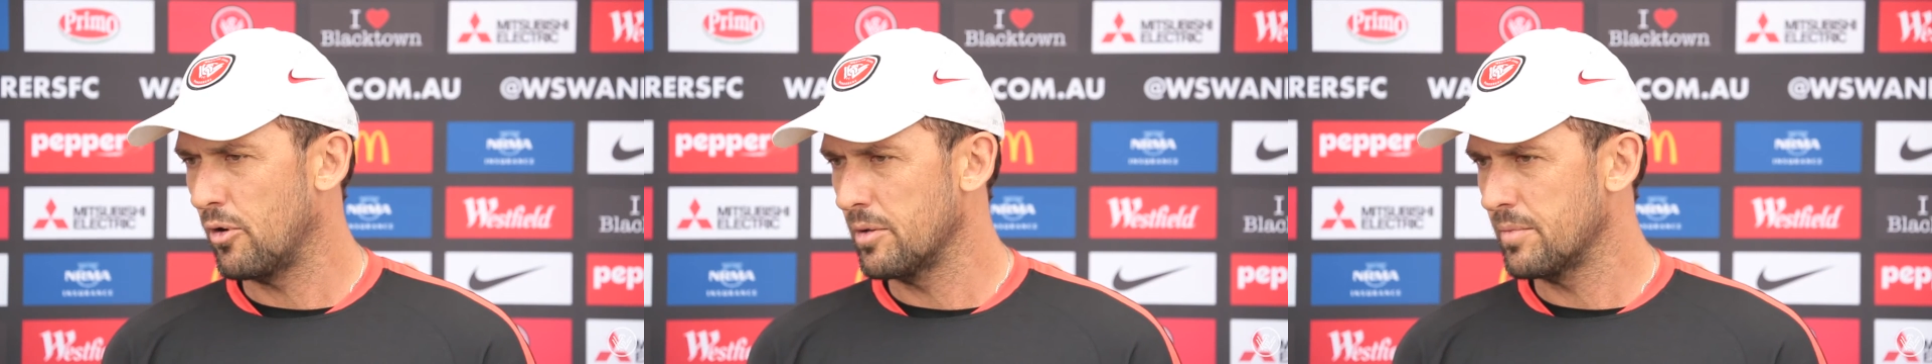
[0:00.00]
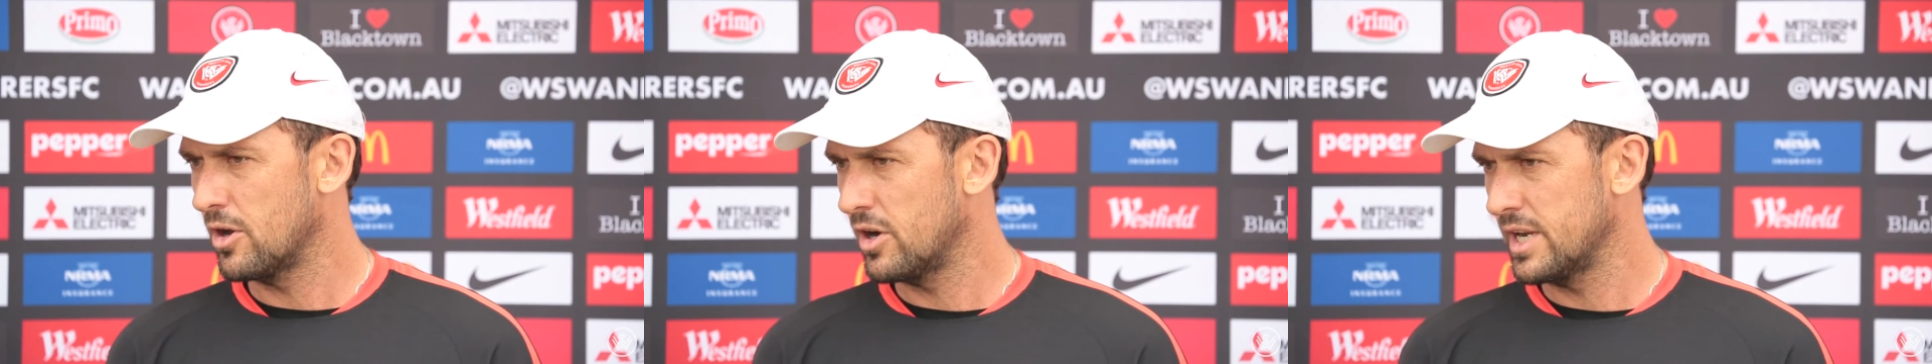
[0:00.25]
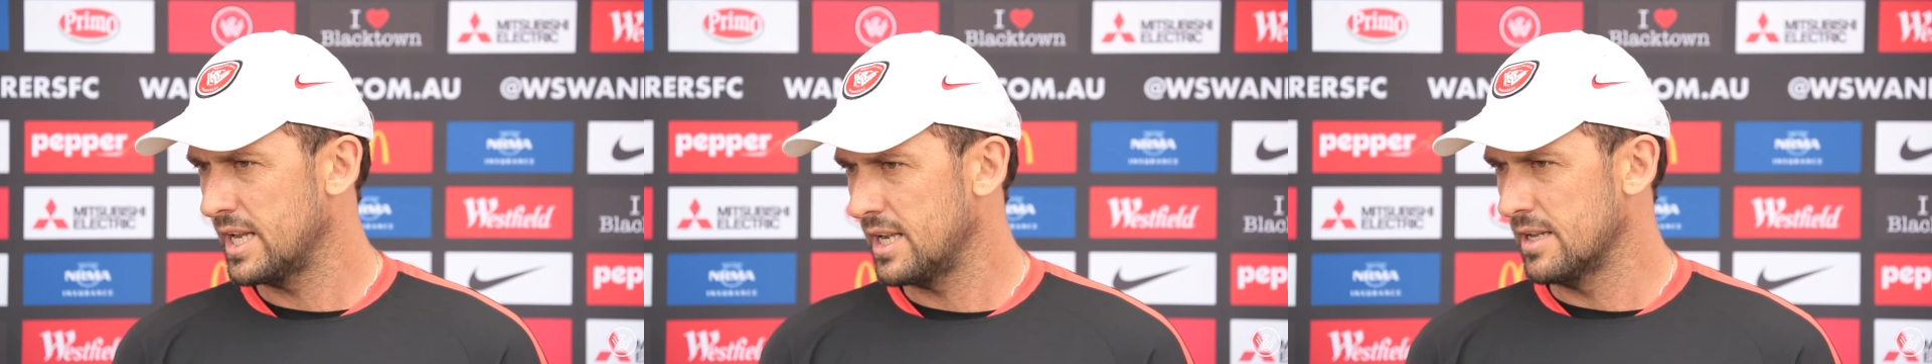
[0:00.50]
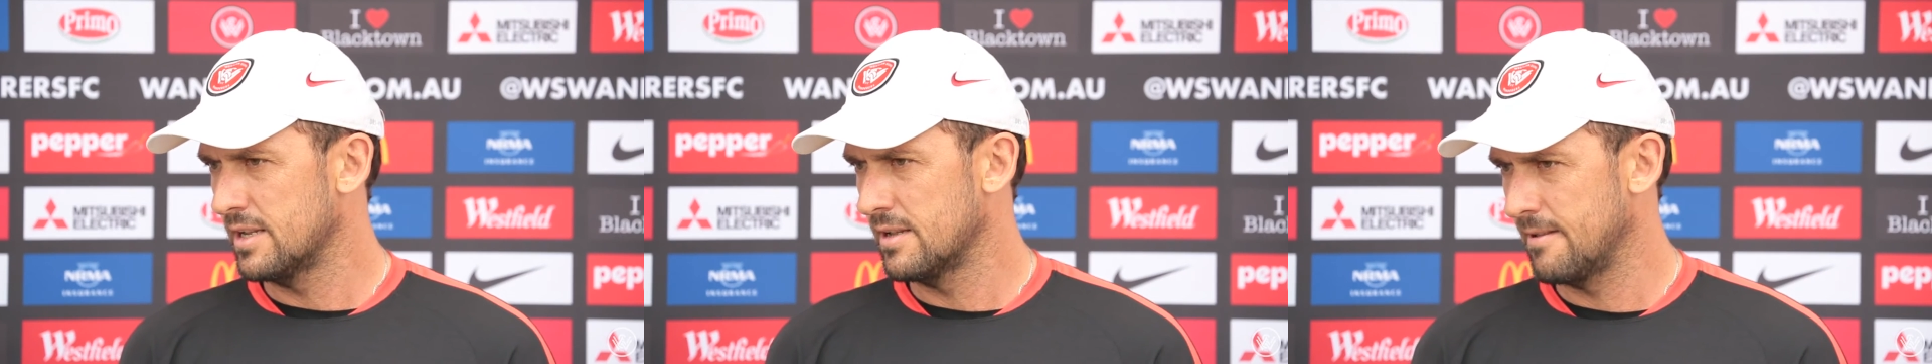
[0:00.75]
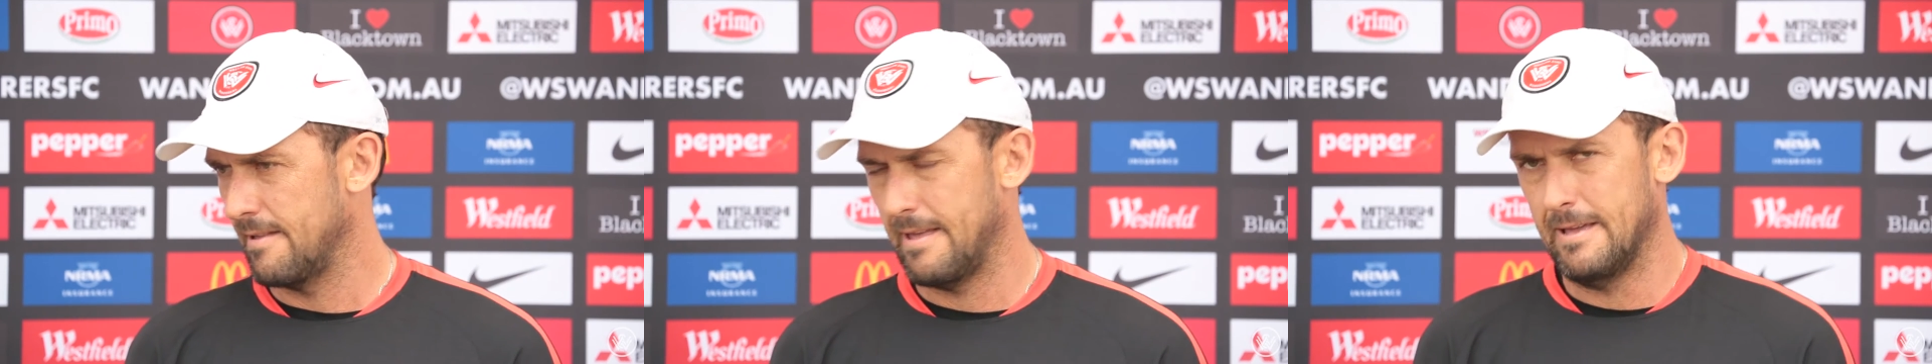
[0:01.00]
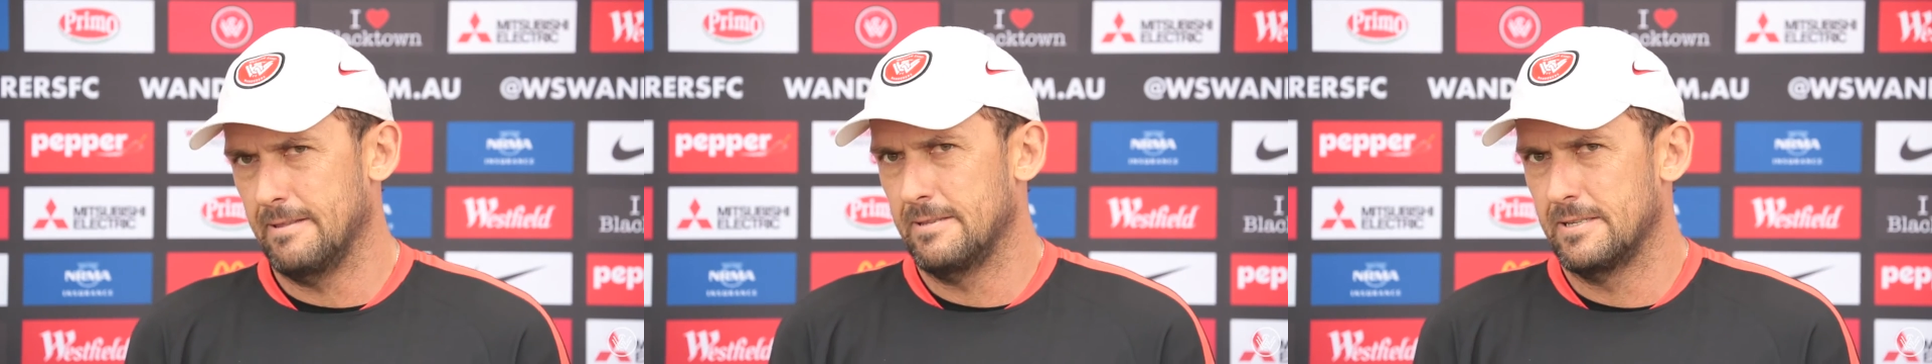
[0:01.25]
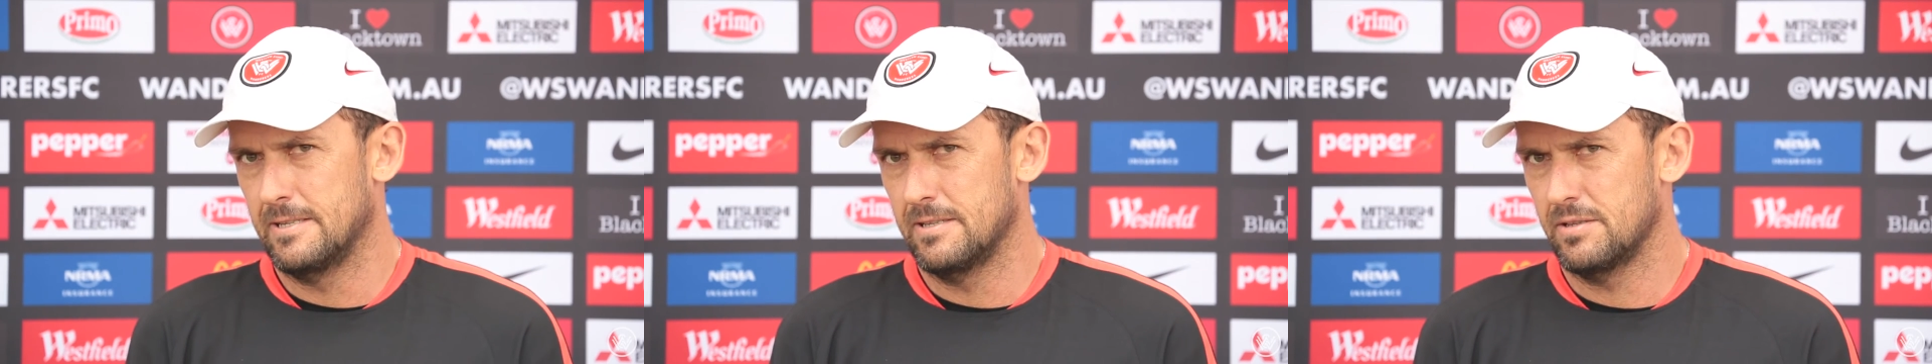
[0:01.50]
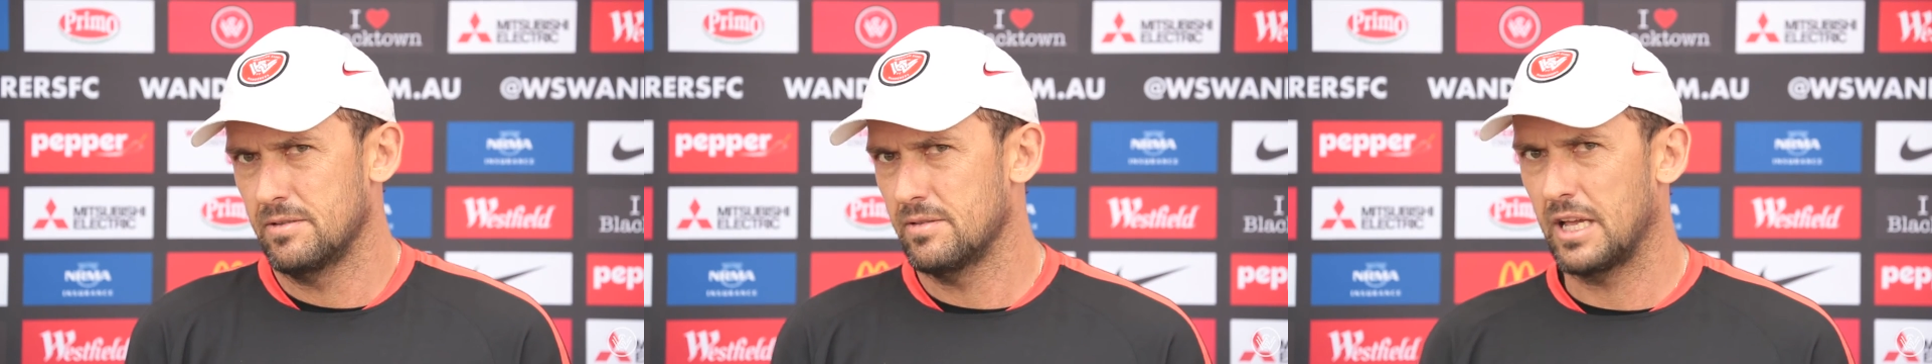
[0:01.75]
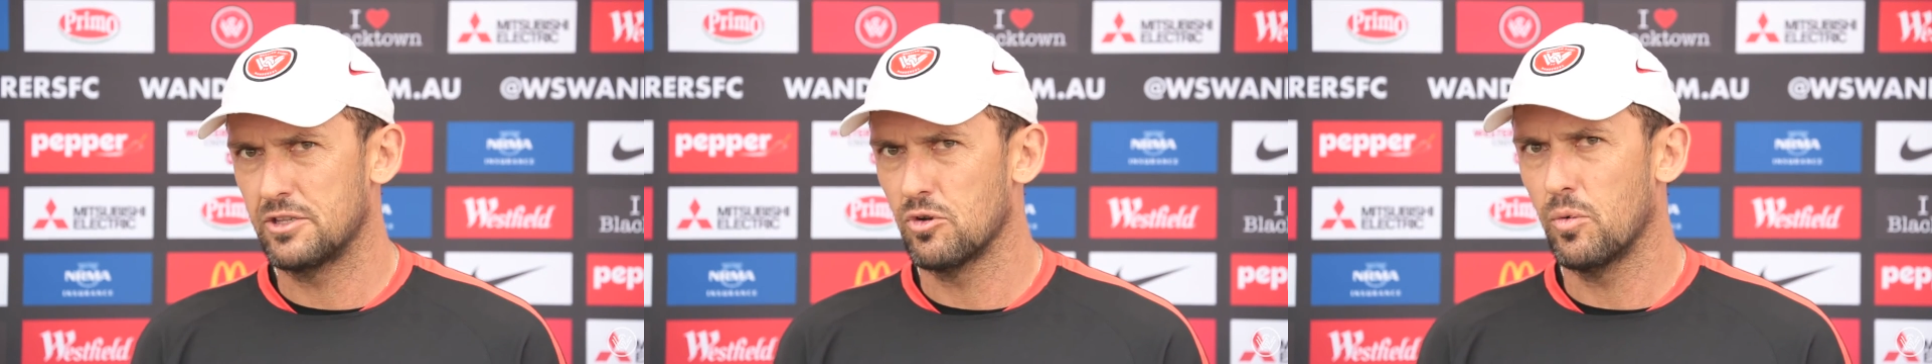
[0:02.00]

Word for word: point behind Adelaide, and that's